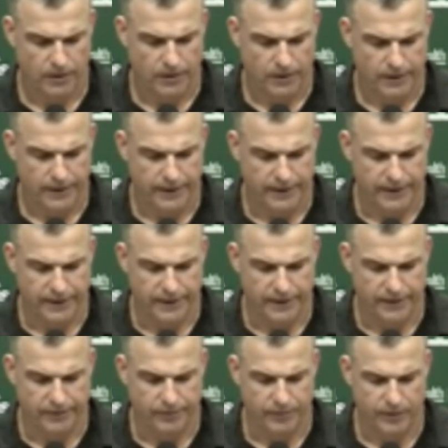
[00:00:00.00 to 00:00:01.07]
in
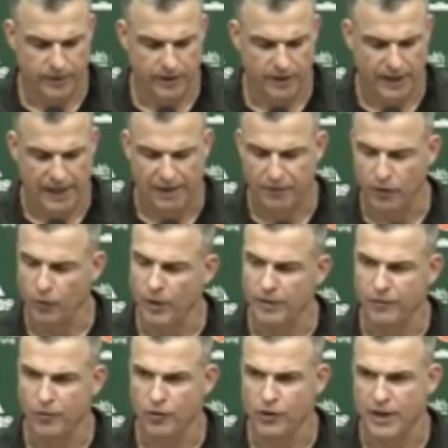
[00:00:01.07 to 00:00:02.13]
um, not having a great
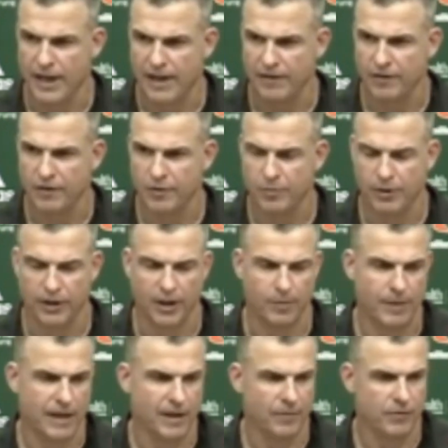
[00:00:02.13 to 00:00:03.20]
first half, but coming
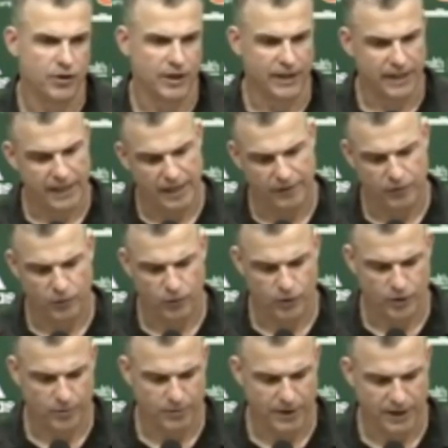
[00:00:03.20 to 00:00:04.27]
out second half, doing
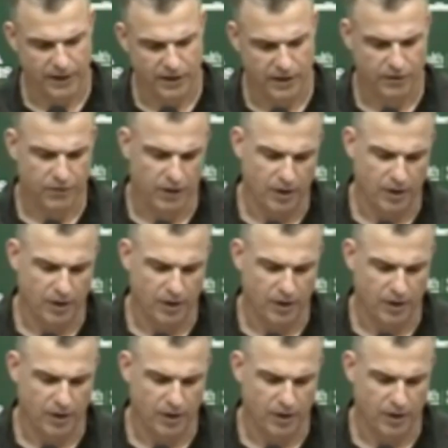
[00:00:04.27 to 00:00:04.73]
some things, and falling